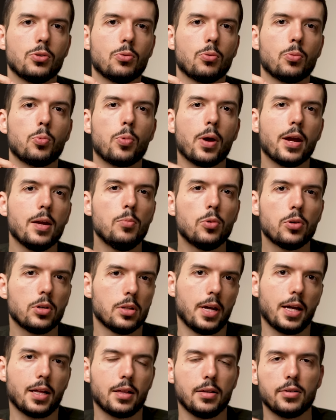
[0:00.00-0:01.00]
you're way more
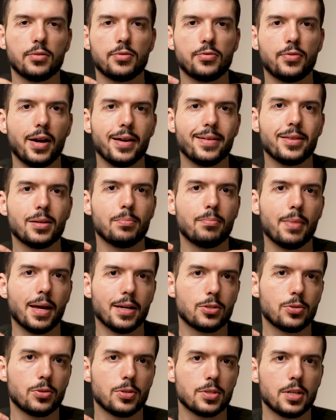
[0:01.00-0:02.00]
likely to find the
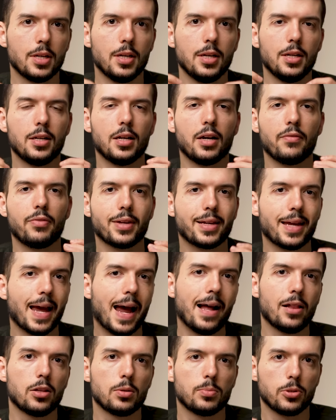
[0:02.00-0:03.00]
mentors of the
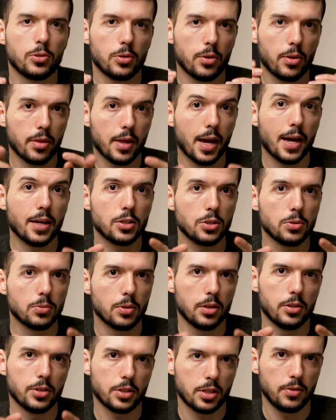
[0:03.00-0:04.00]
caliber that you
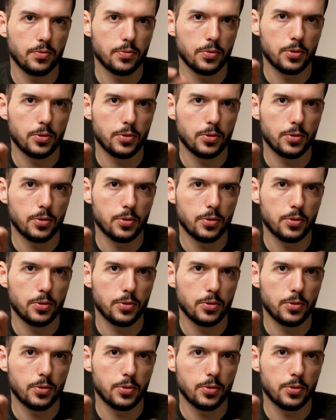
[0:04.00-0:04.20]
are looking